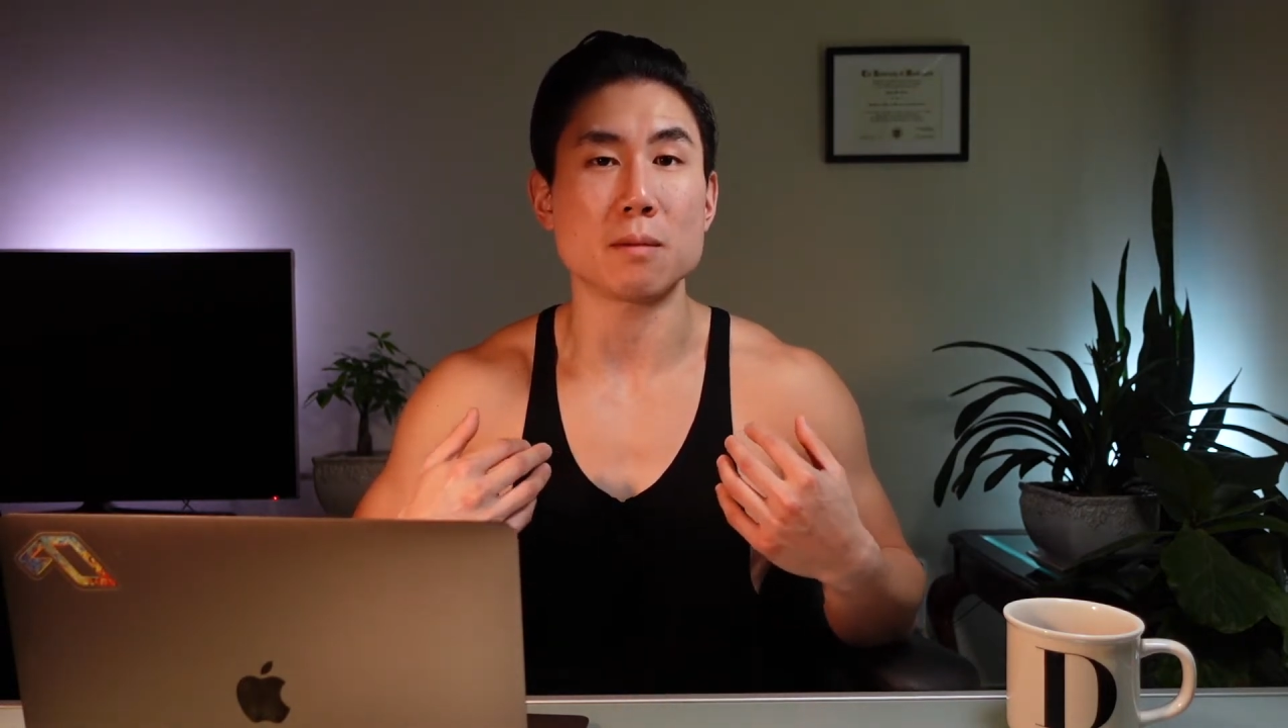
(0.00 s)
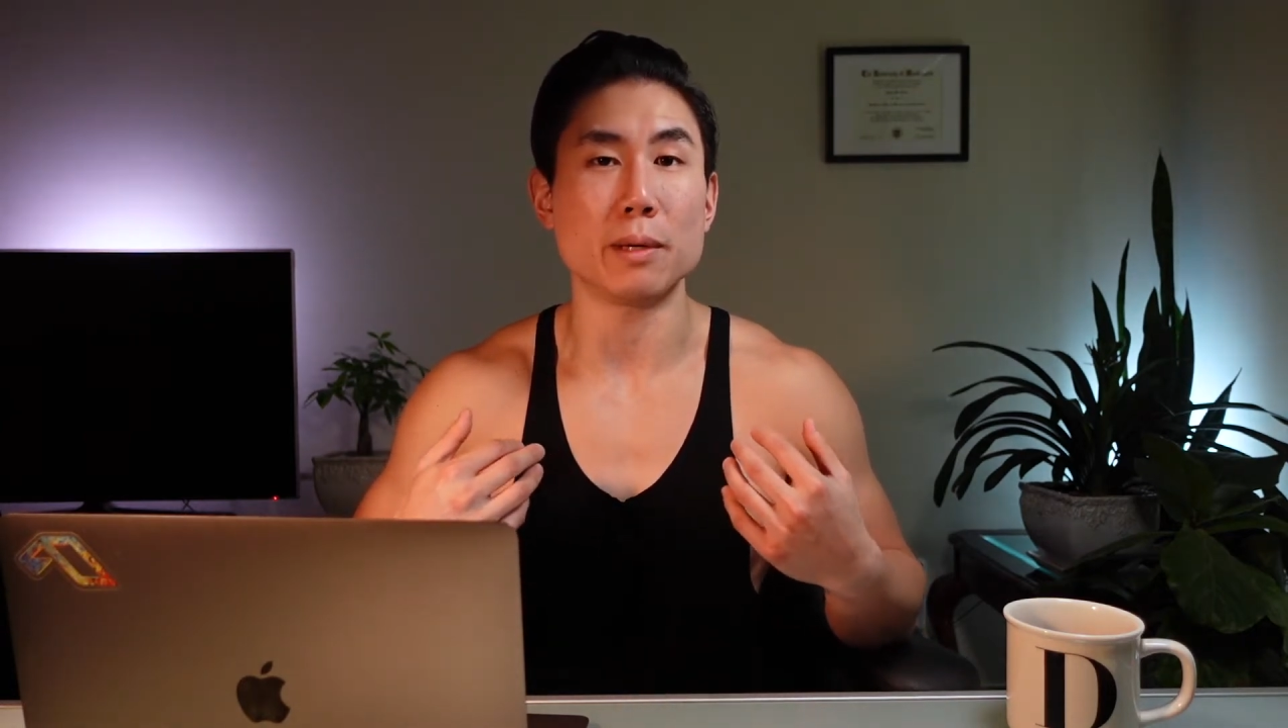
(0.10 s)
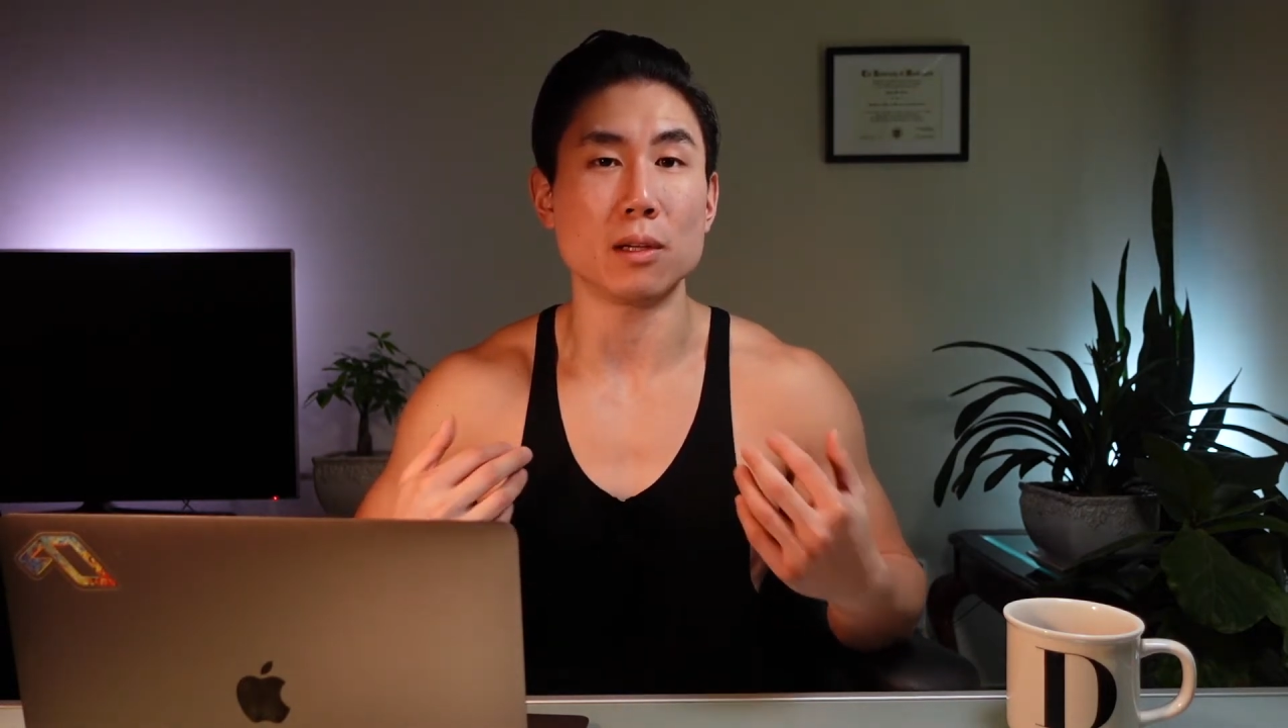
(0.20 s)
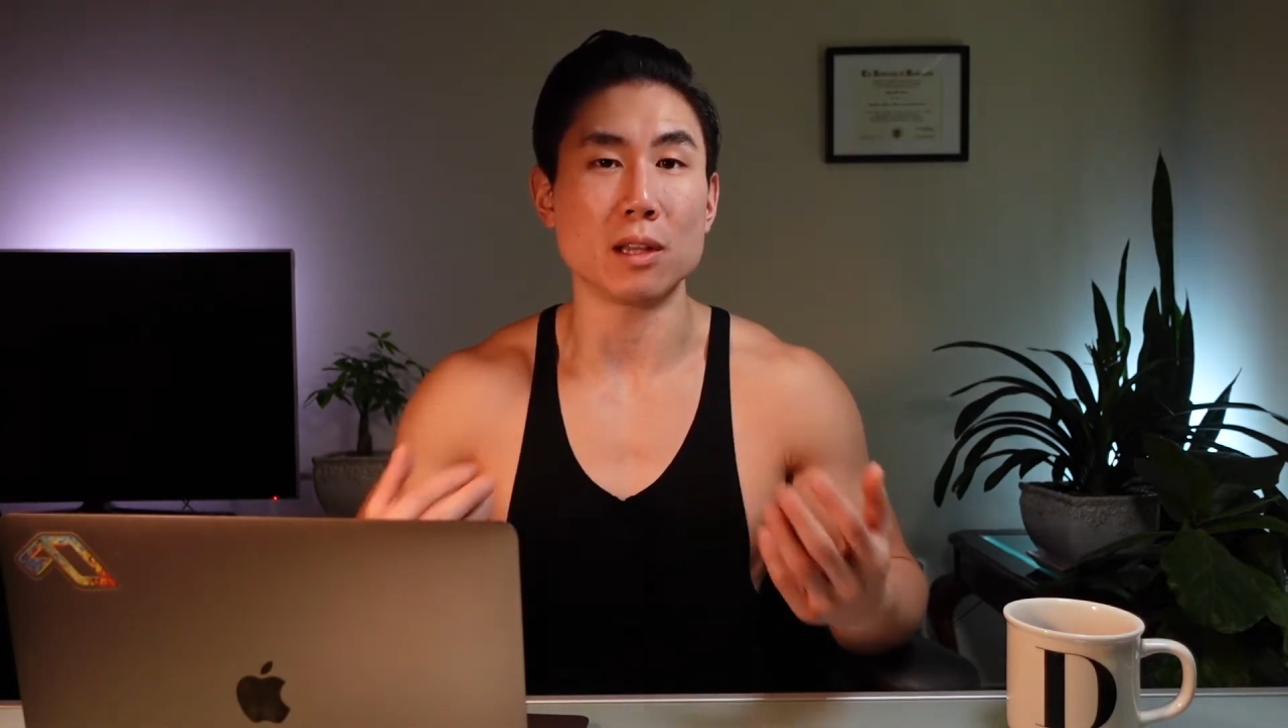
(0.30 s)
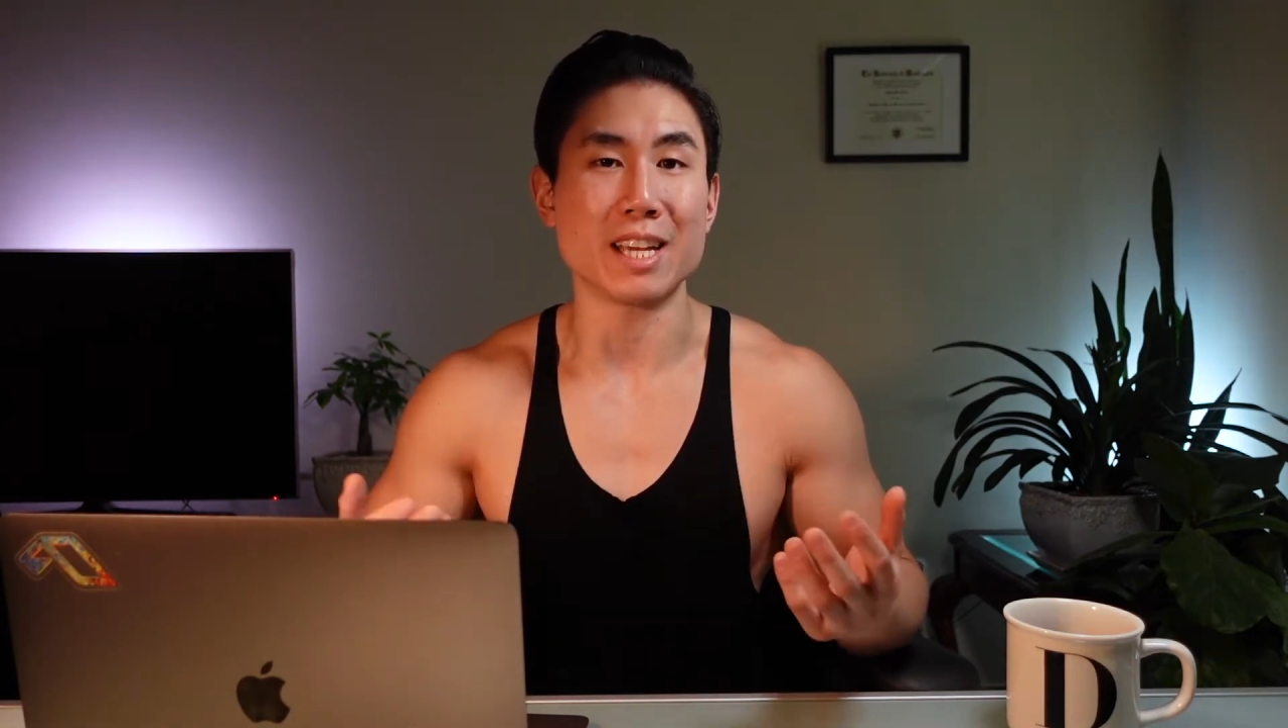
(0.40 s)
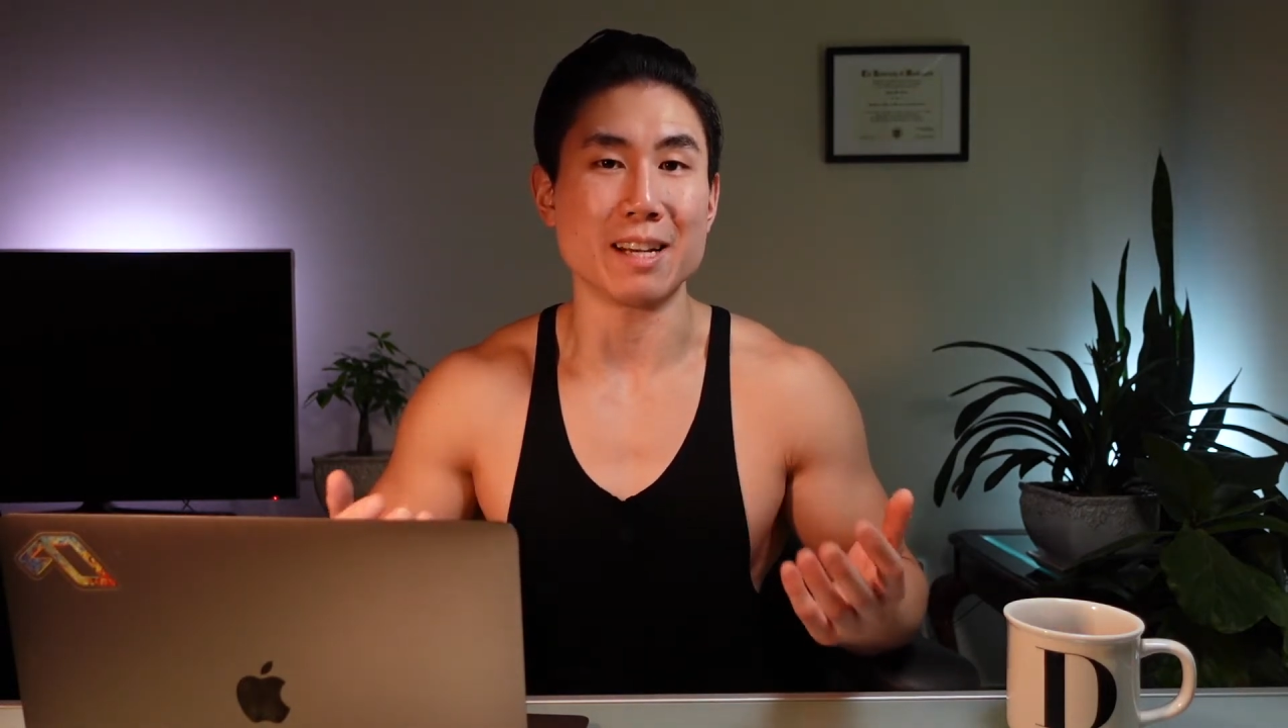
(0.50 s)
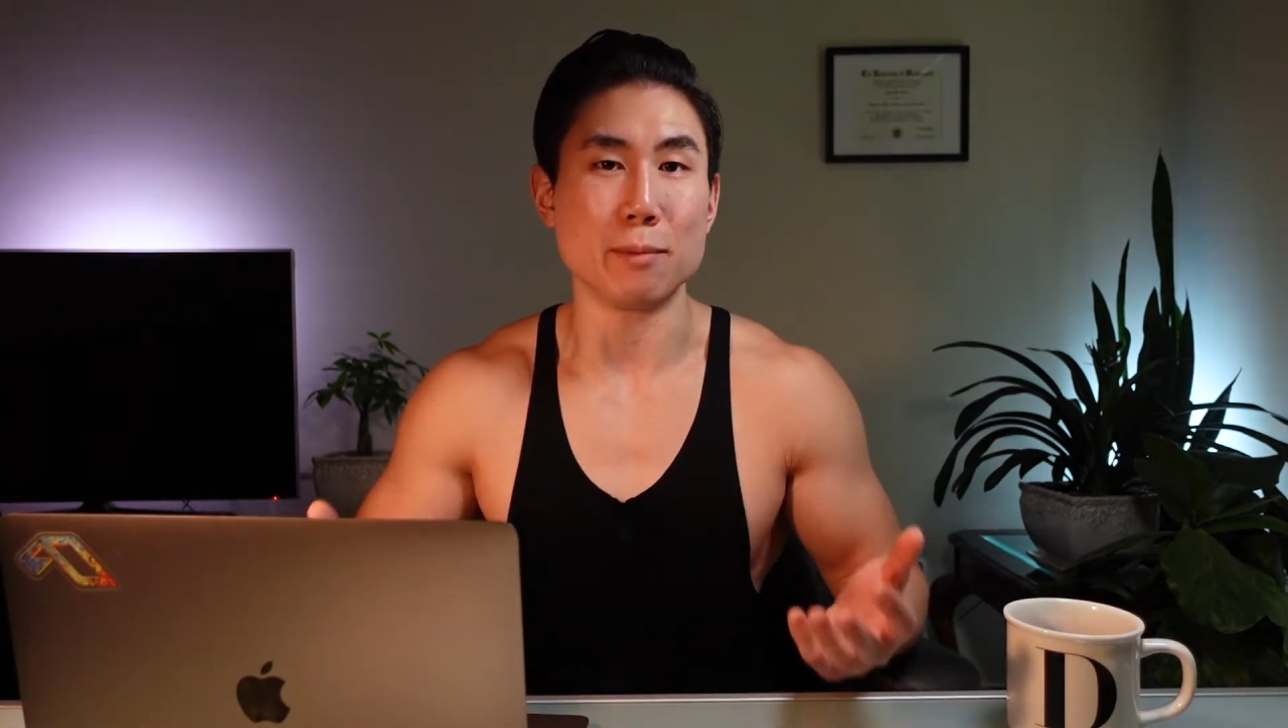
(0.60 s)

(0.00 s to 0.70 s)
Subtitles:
to build lean